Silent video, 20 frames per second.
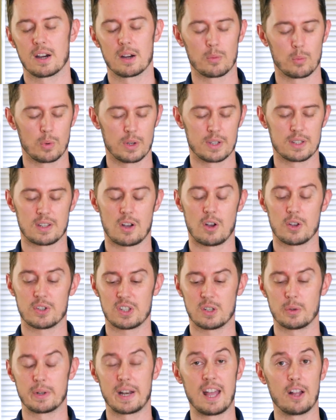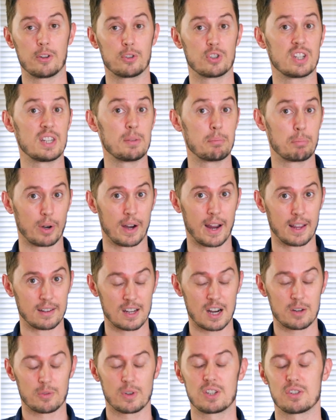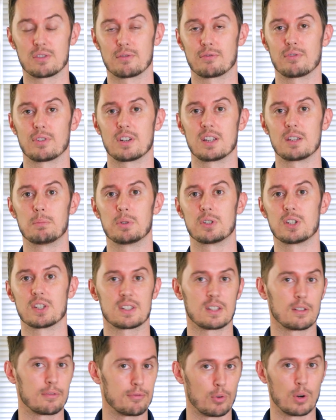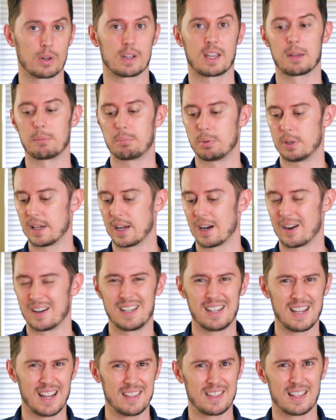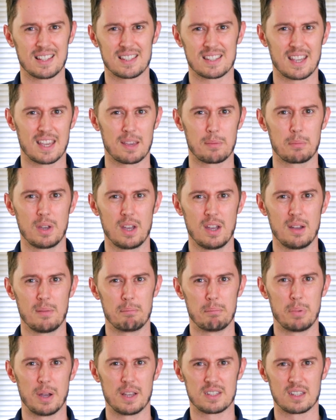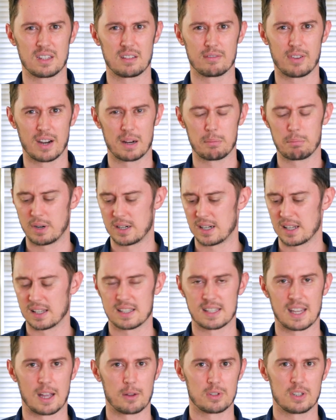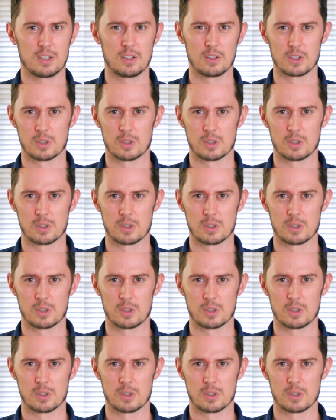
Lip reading: was also an LG brand, not region-free, but just a 4K player, and it had that same buzzing, vibrating sound too.